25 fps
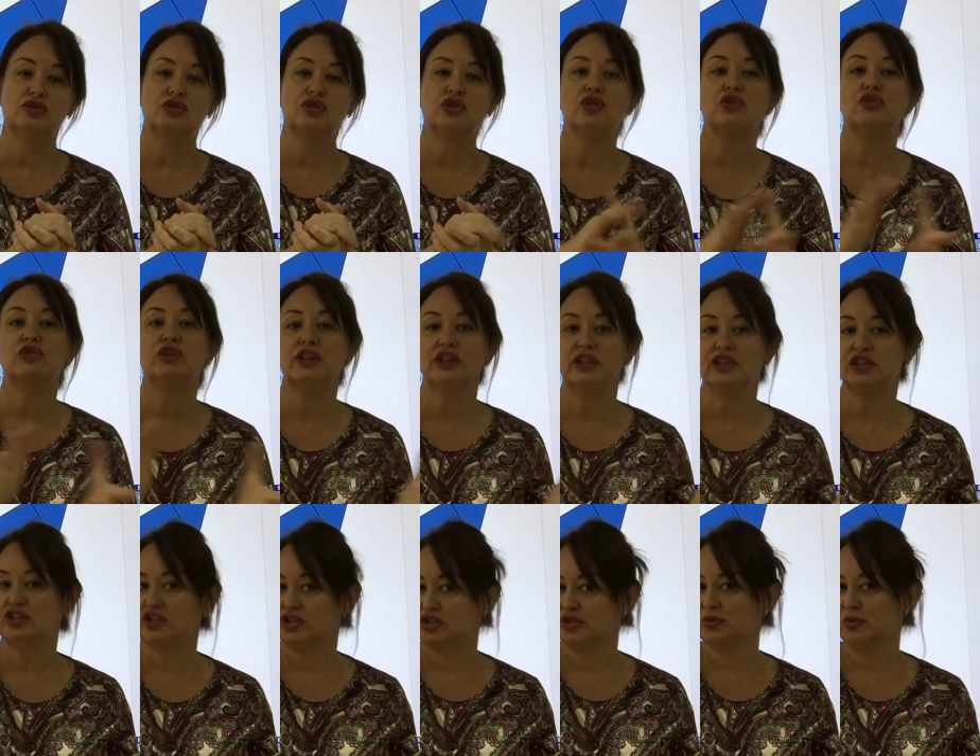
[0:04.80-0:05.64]
during the
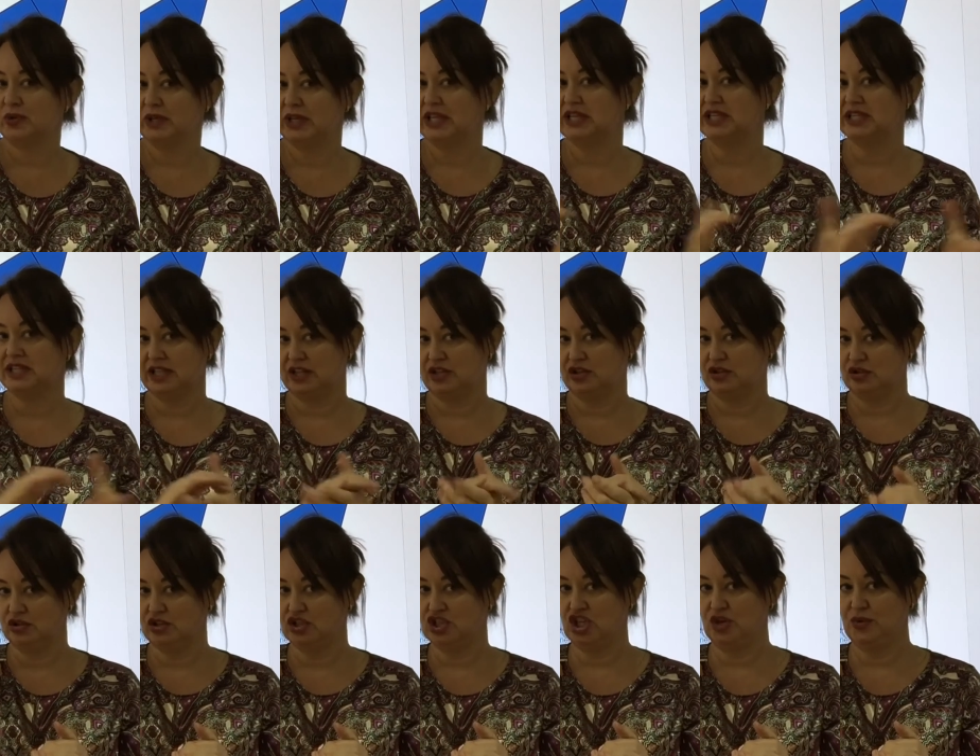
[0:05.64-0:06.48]
2 years that
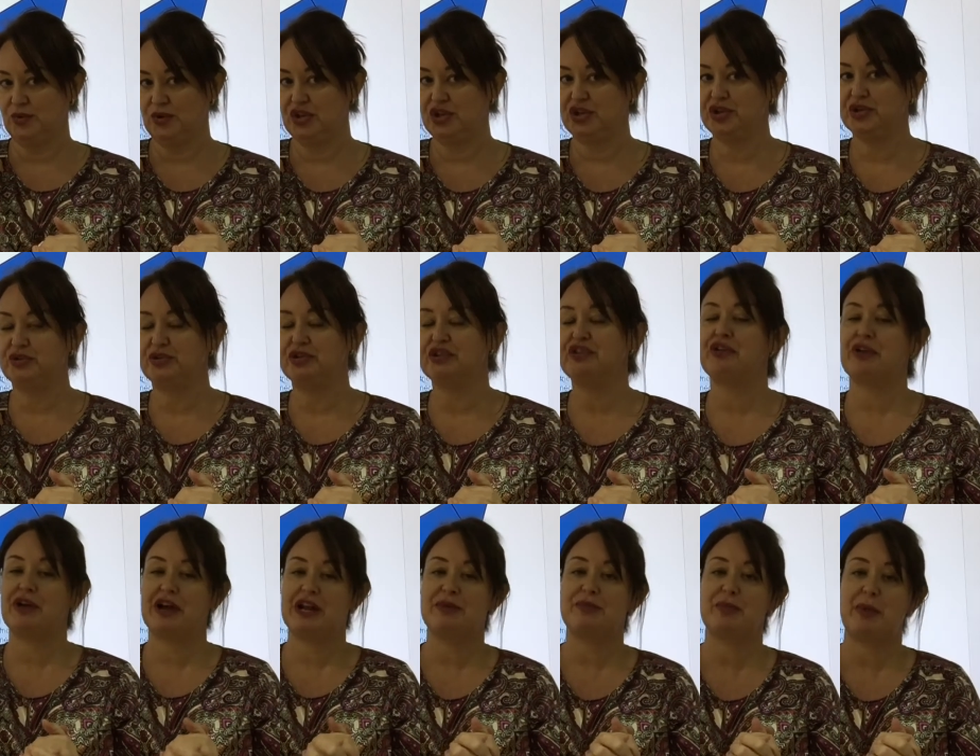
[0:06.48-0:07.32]
you're doing your
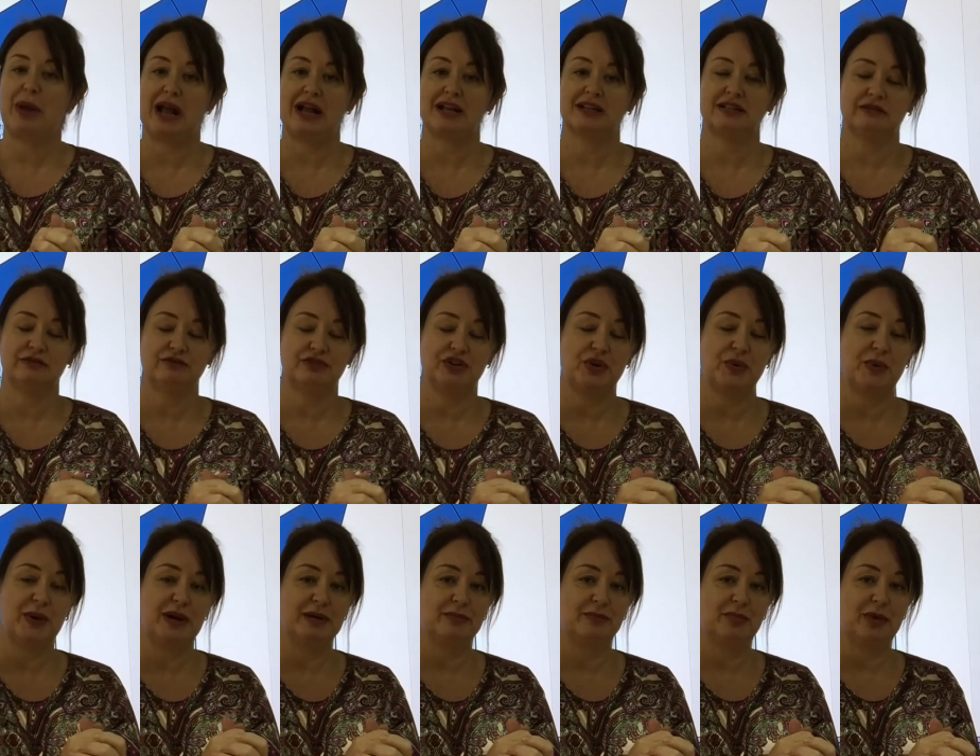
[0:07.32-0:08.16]
required
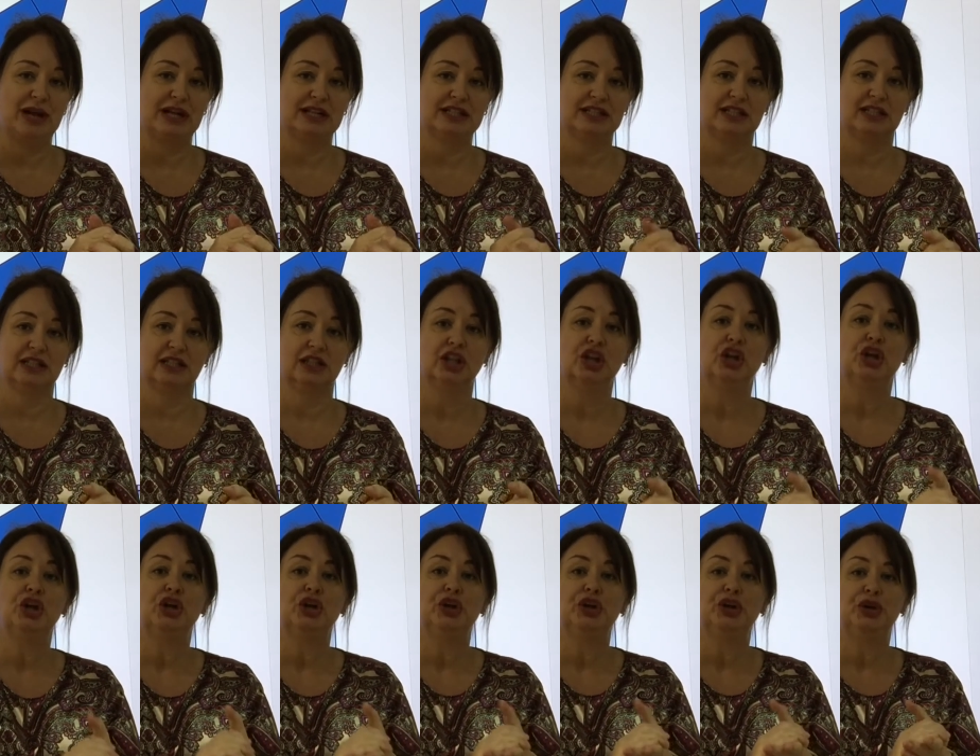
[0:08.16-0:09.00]
practical,
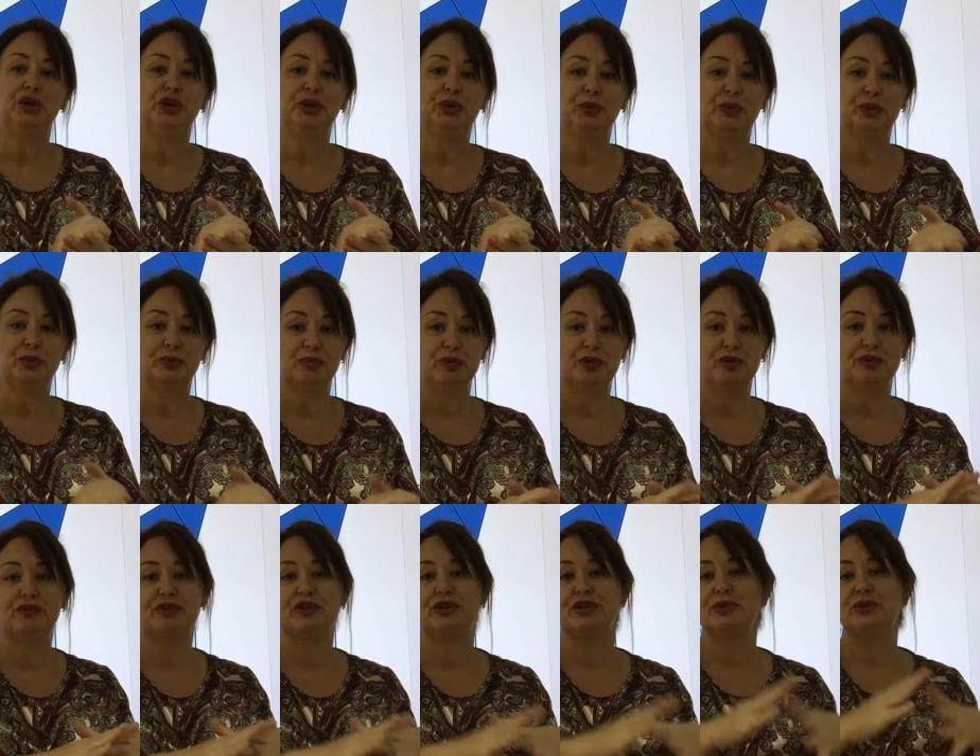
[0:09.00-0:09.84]
you will
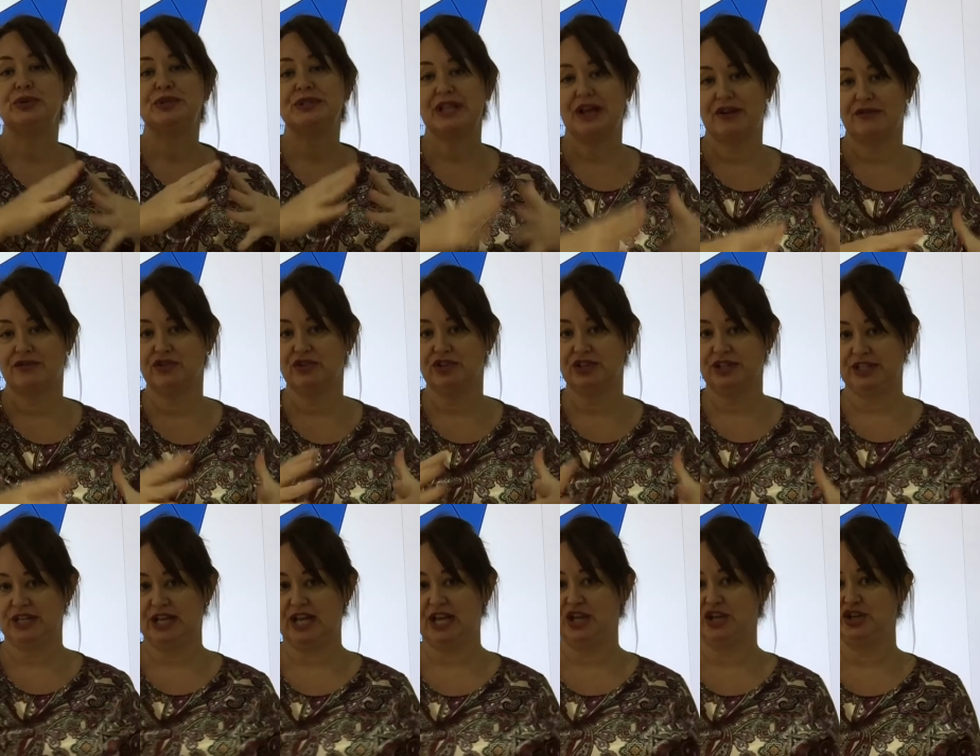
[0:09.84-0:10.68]
move through several
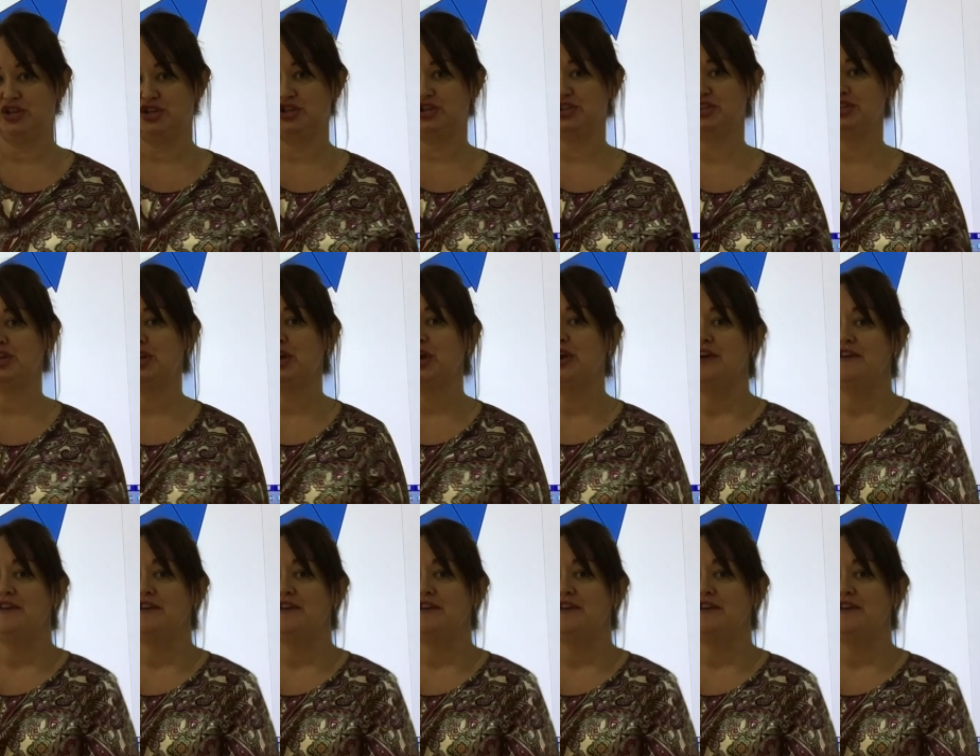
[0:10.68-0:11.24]
stages.